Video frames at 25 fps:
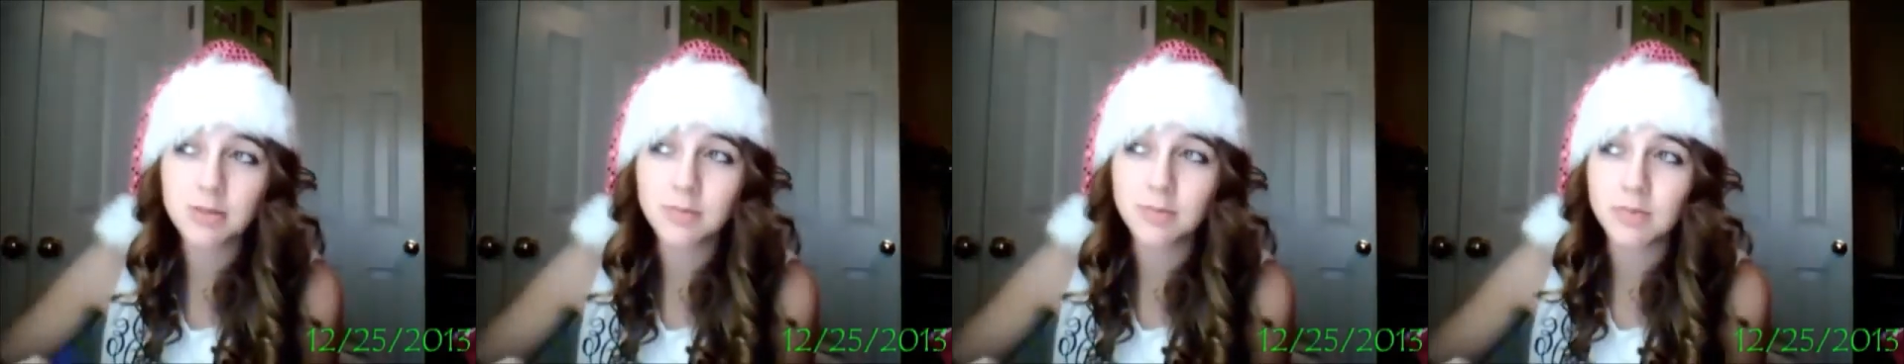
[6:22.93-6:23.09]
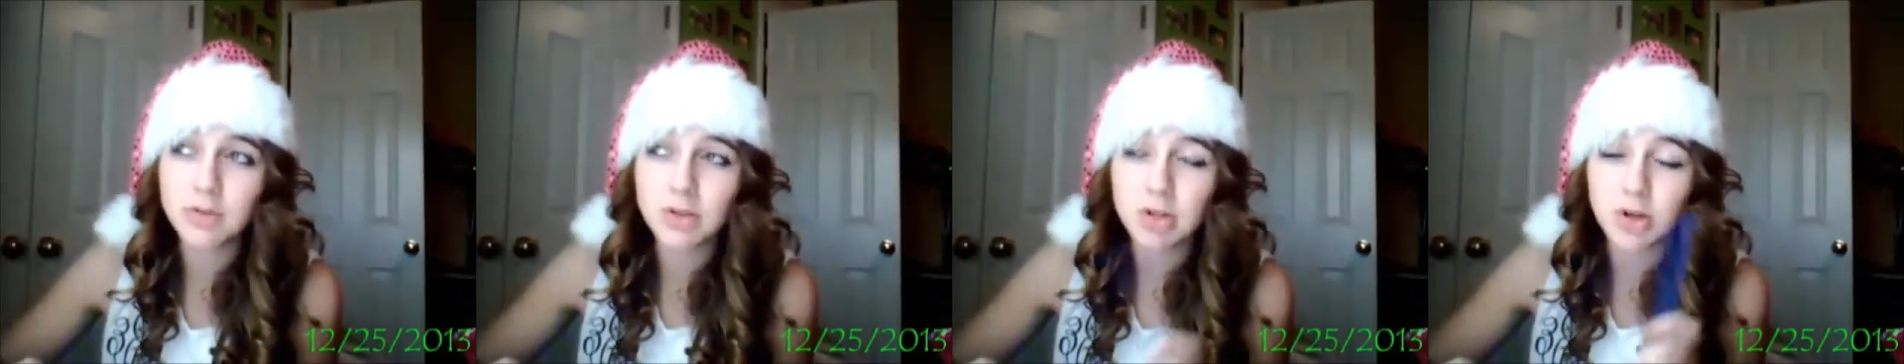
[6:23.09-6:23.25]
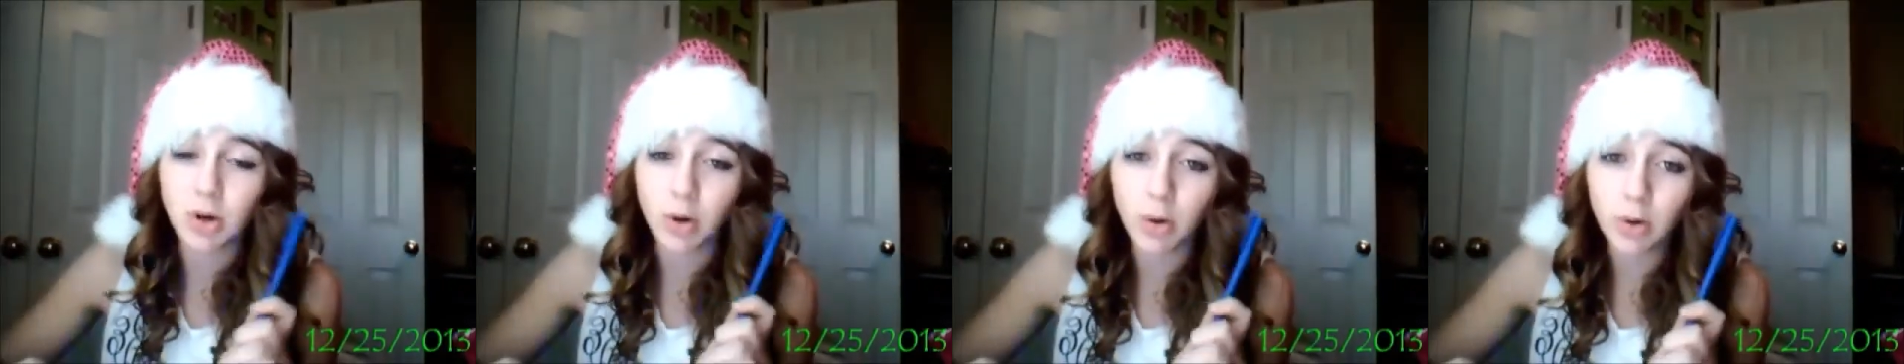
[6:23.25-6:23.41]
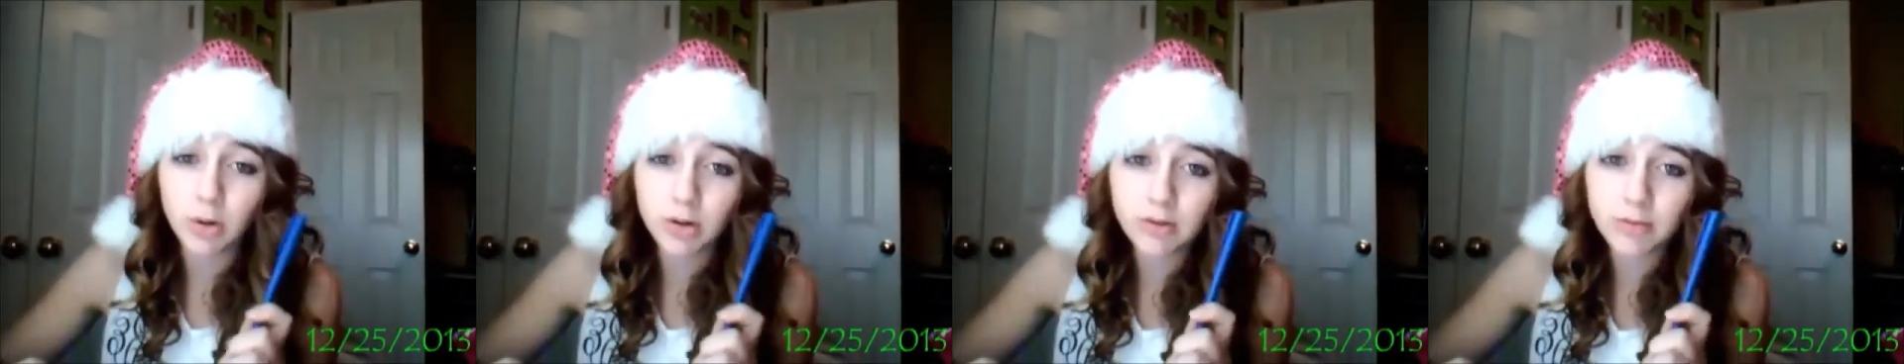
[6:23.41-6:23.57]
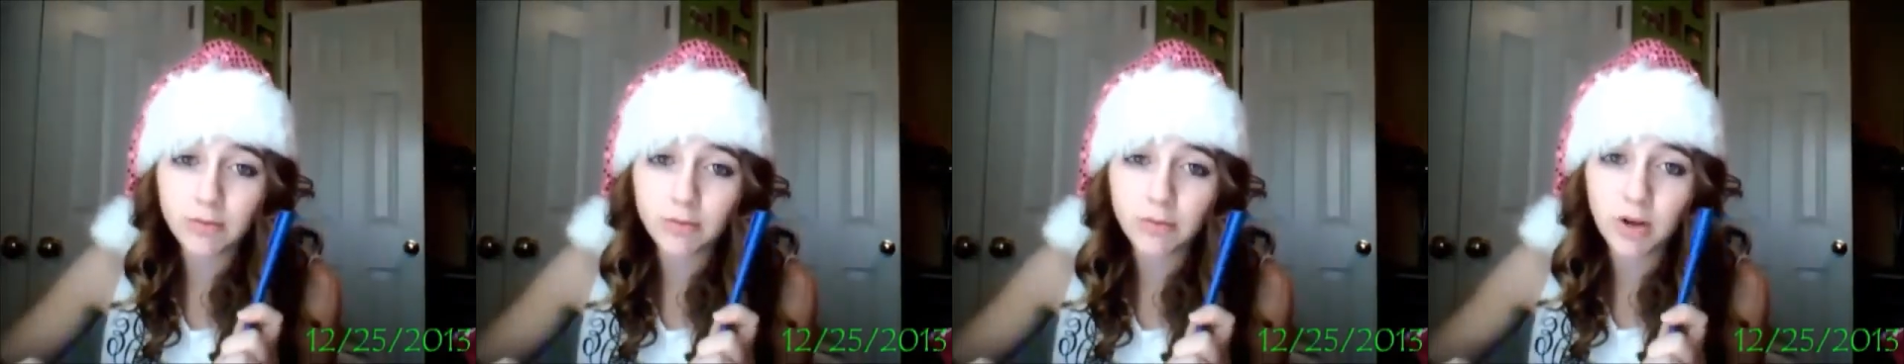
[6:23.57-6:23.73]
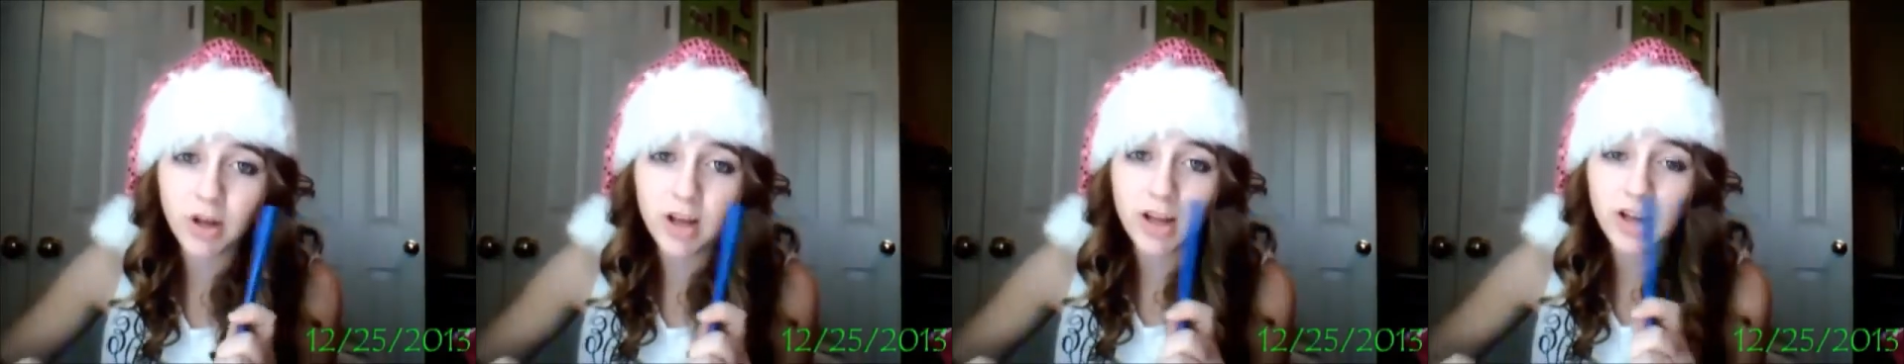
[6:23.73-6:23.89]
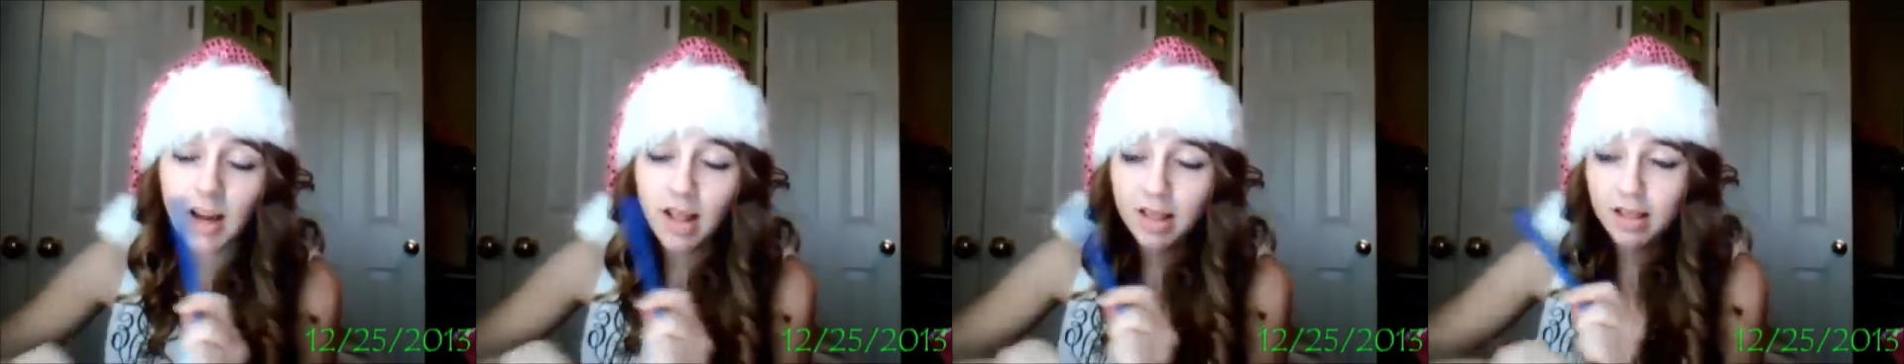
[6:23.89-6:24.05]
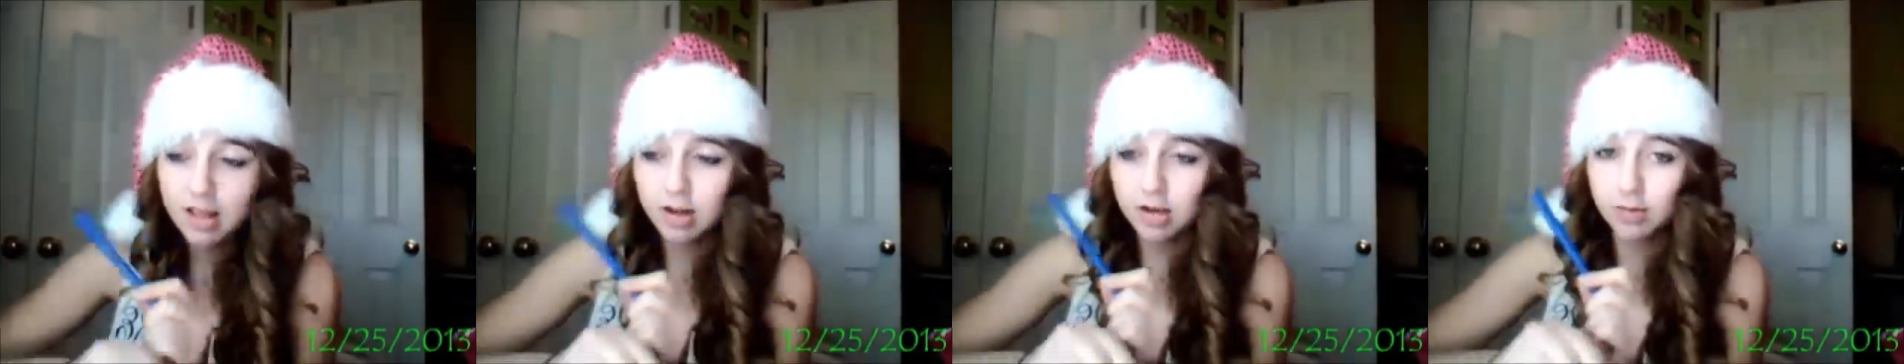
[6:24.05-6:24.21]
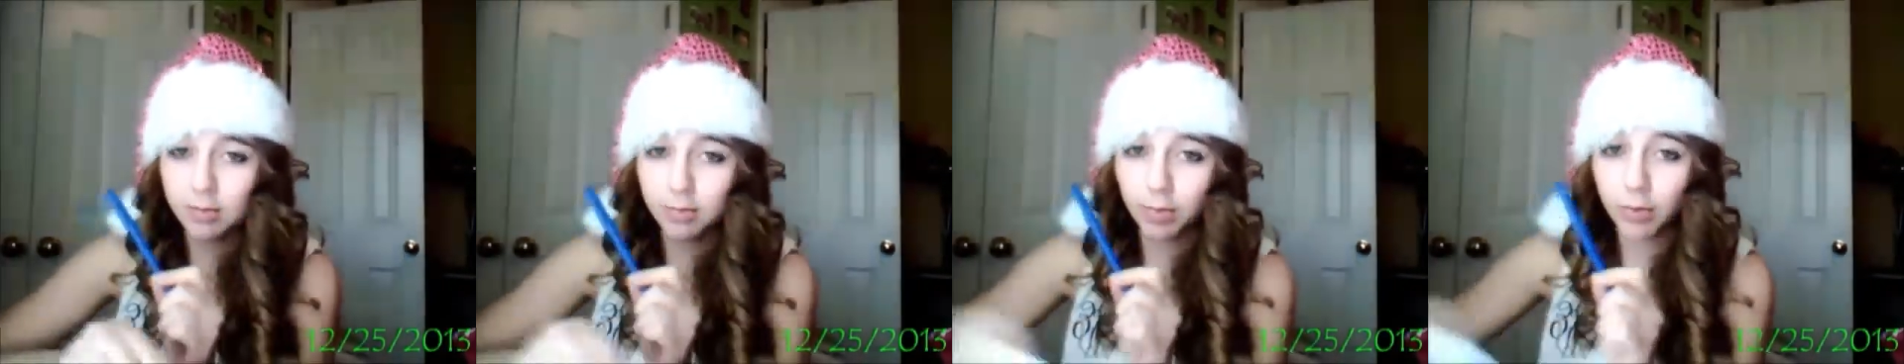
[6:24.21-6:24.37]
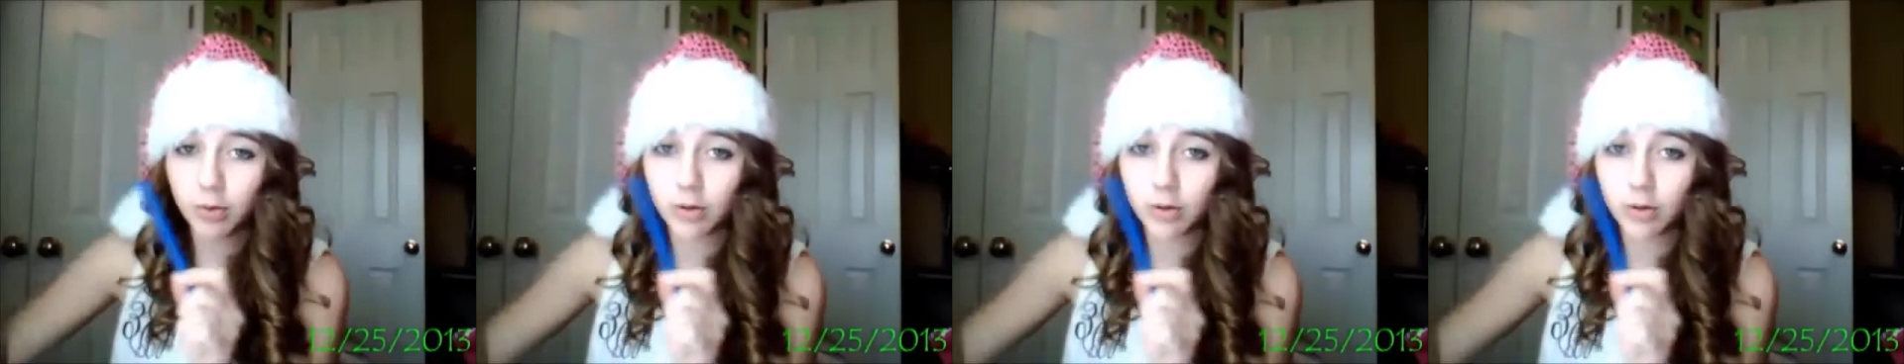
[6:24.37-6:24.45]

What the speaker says: So you're holding the foot and then you pull